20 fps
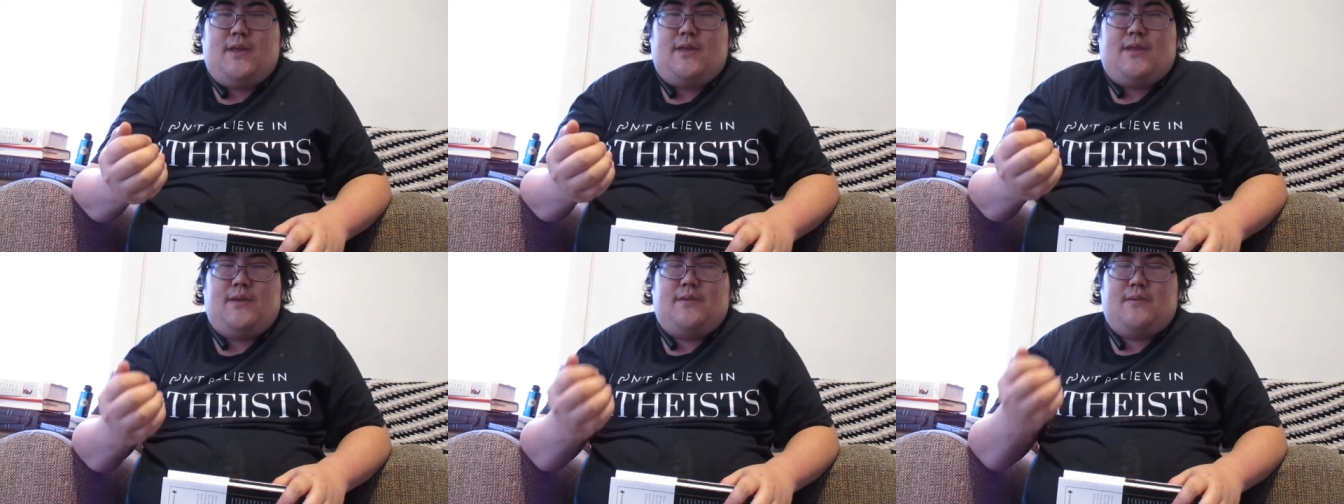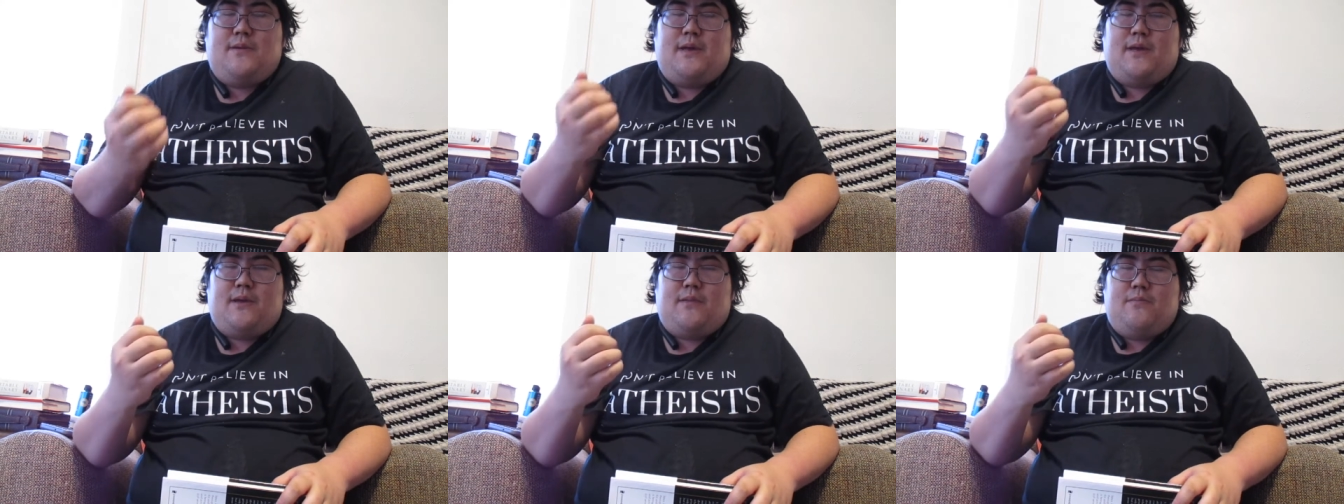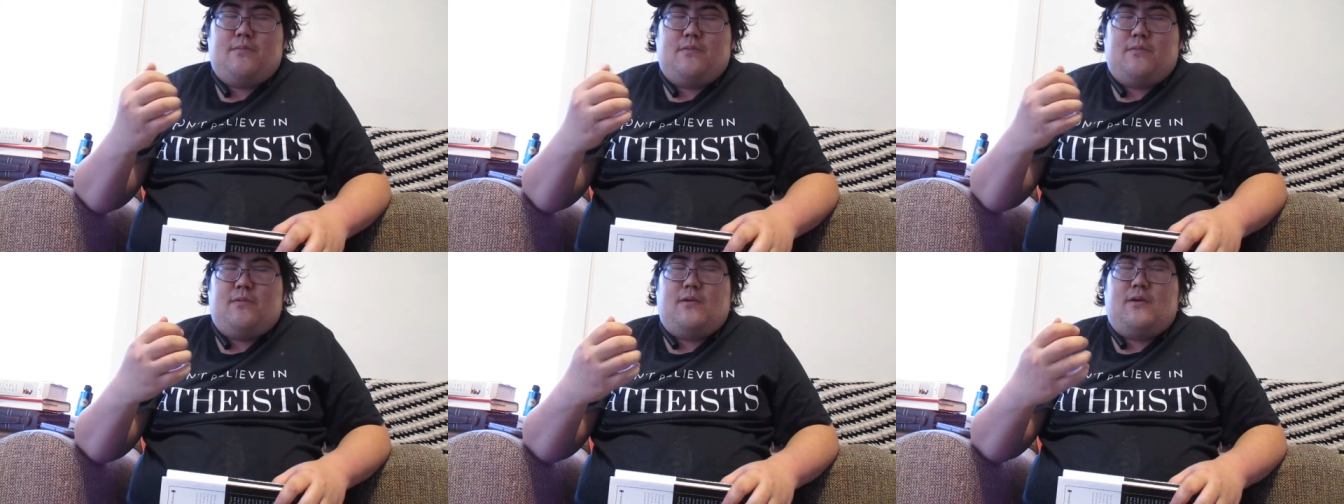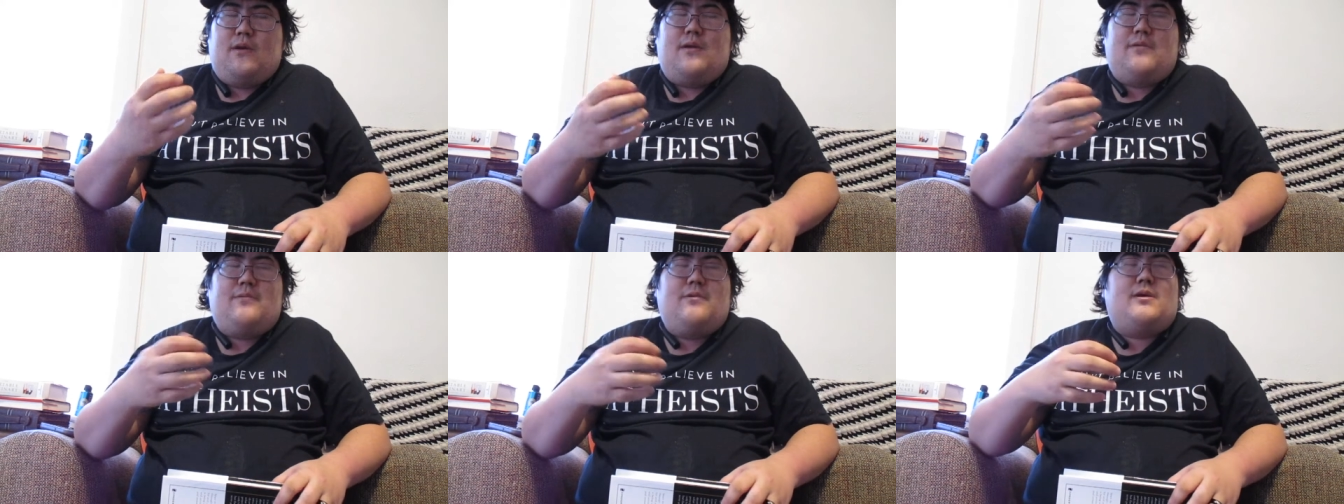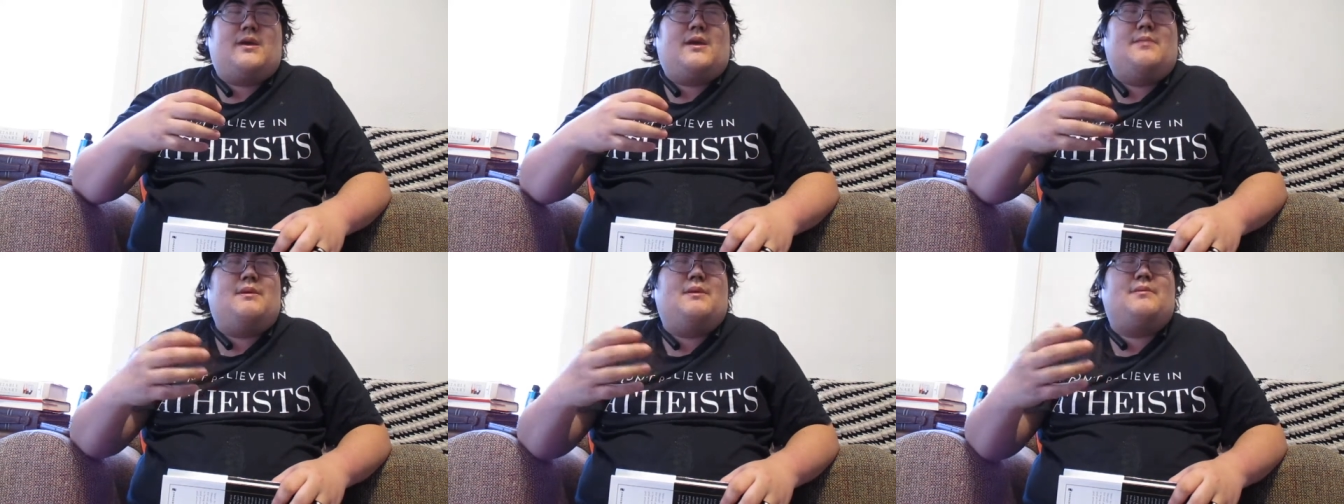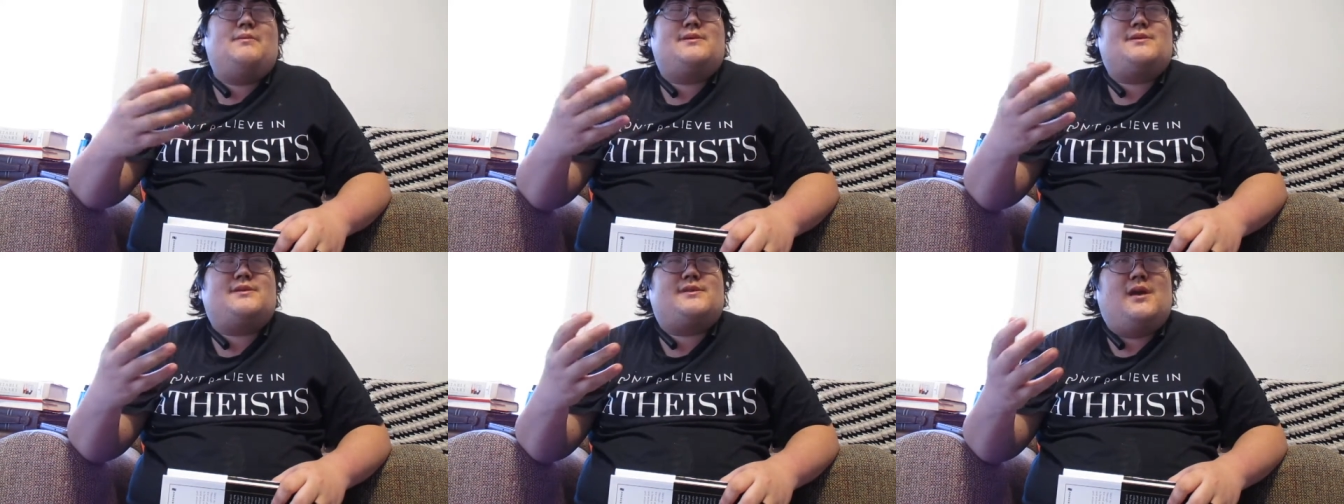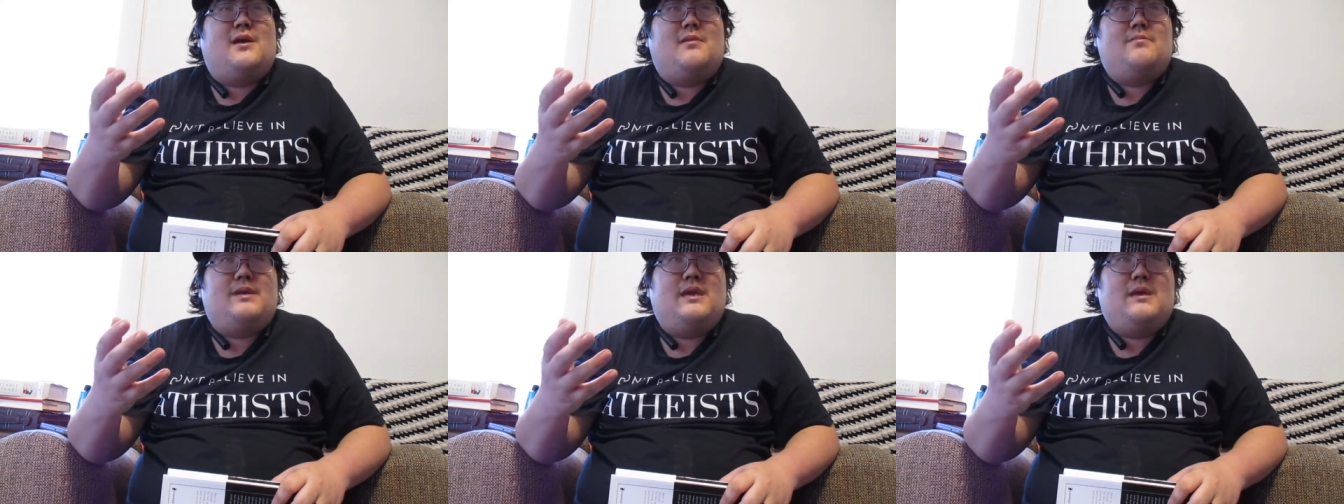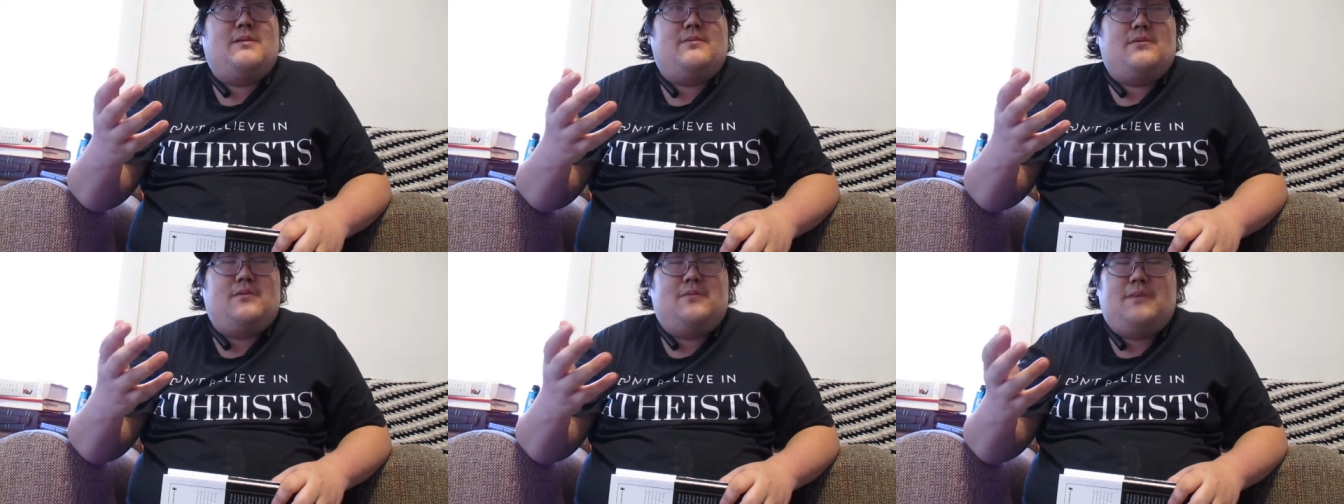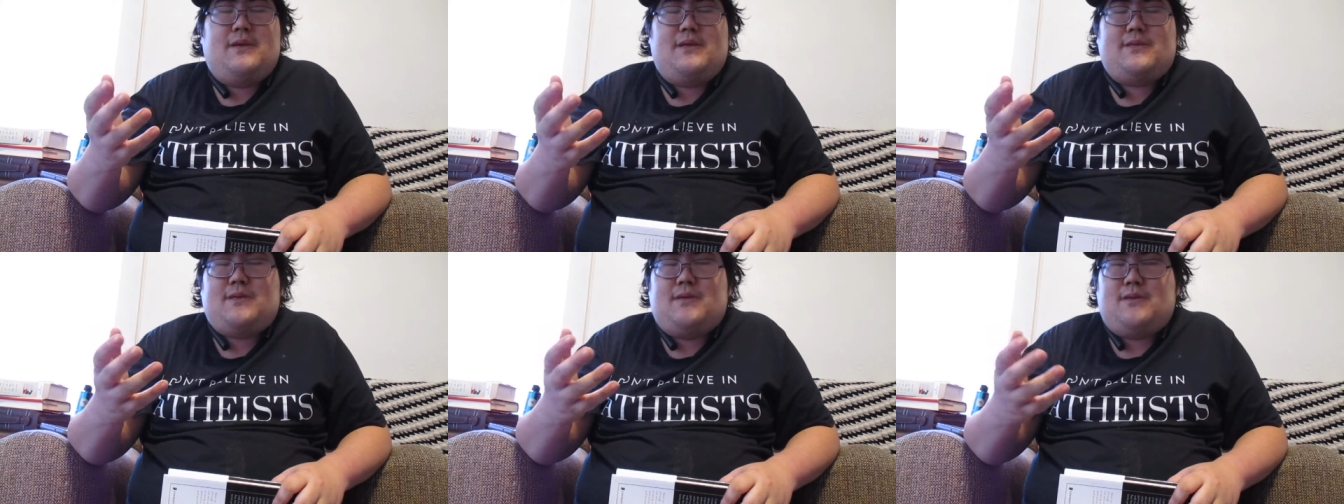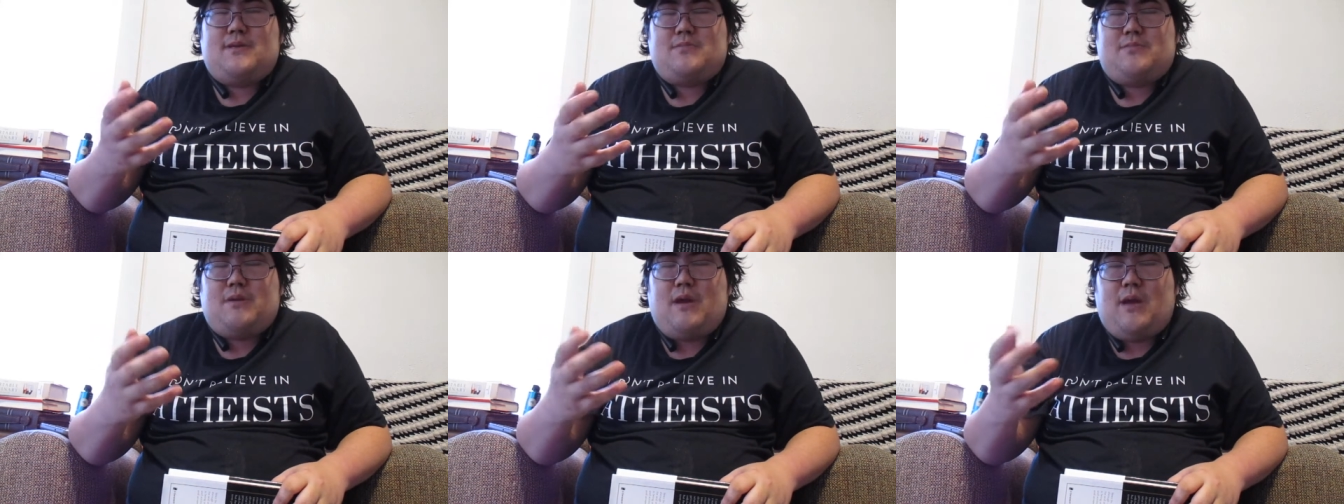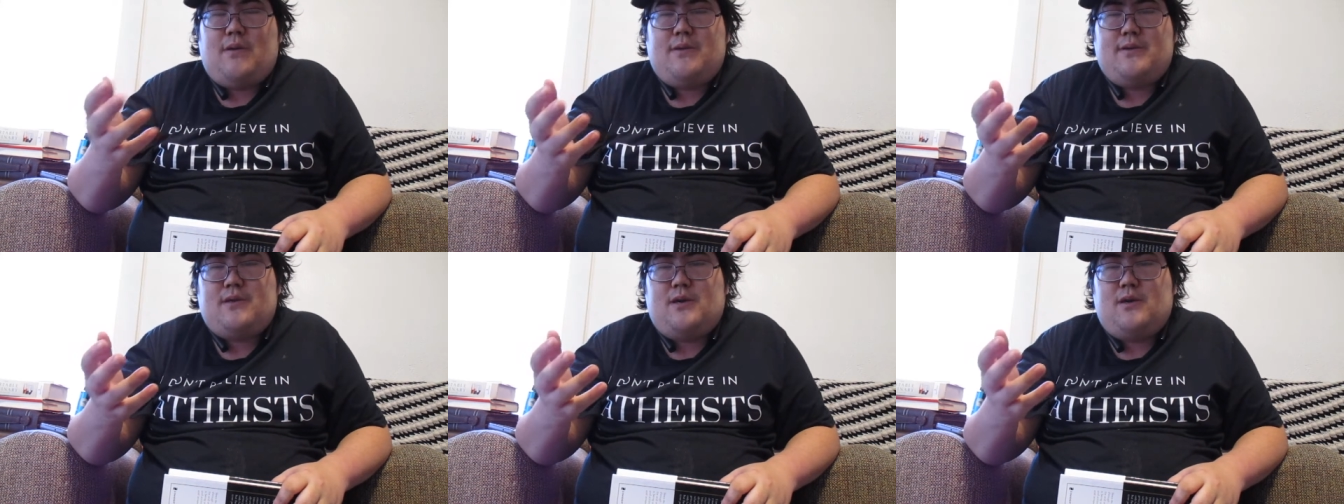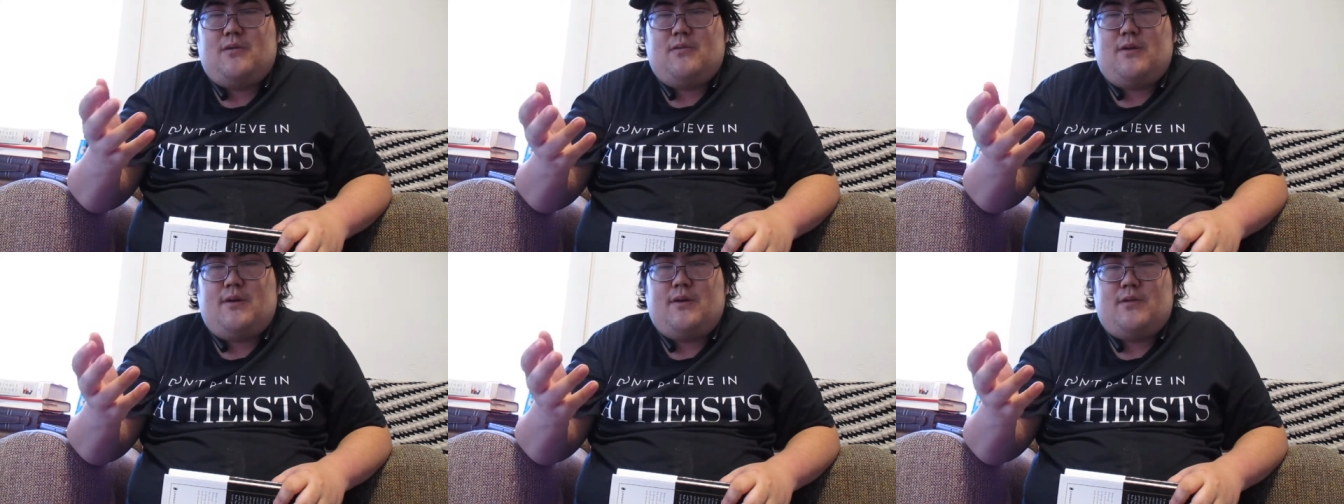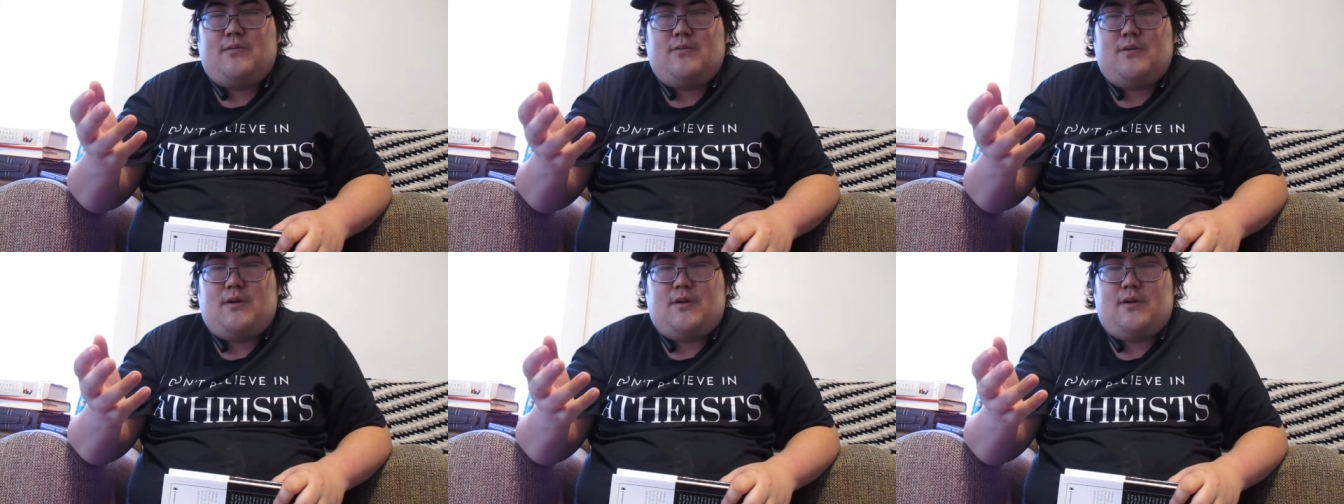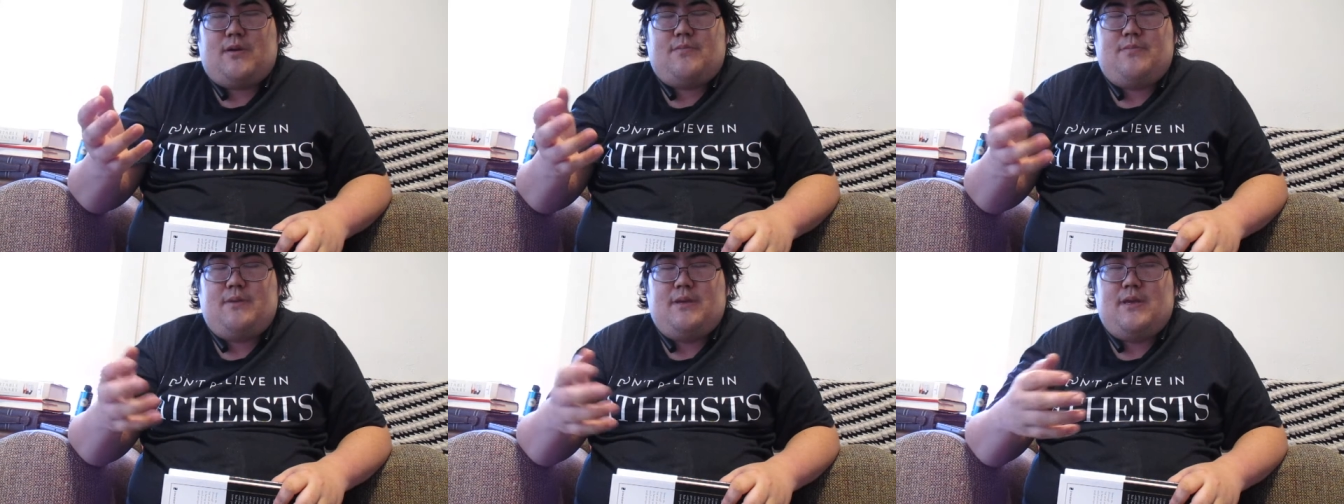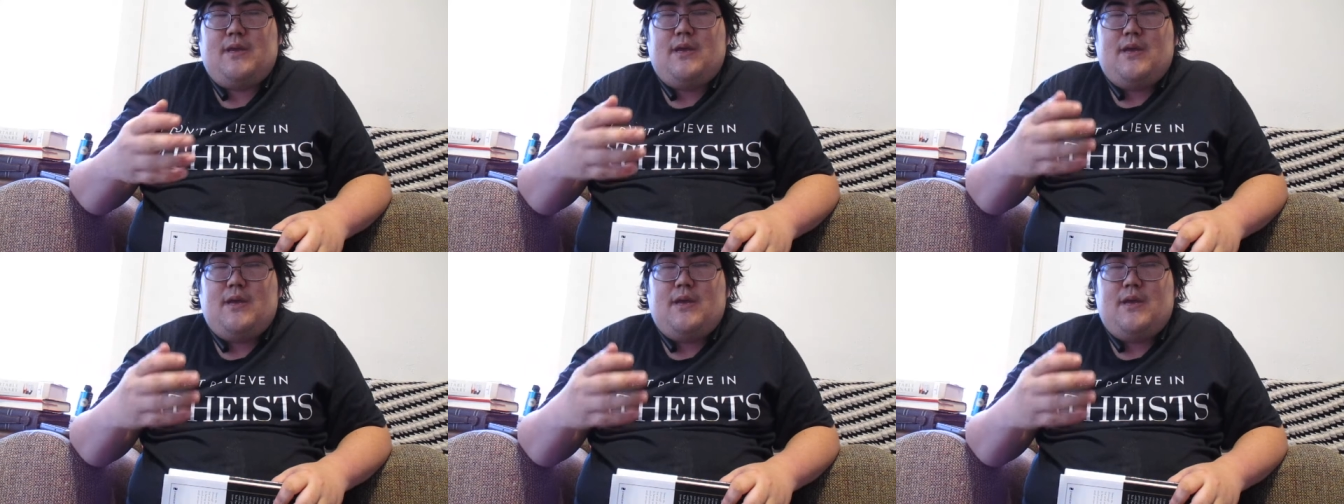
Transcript: Okay, maybe some people with mental illness probably don't want to work, but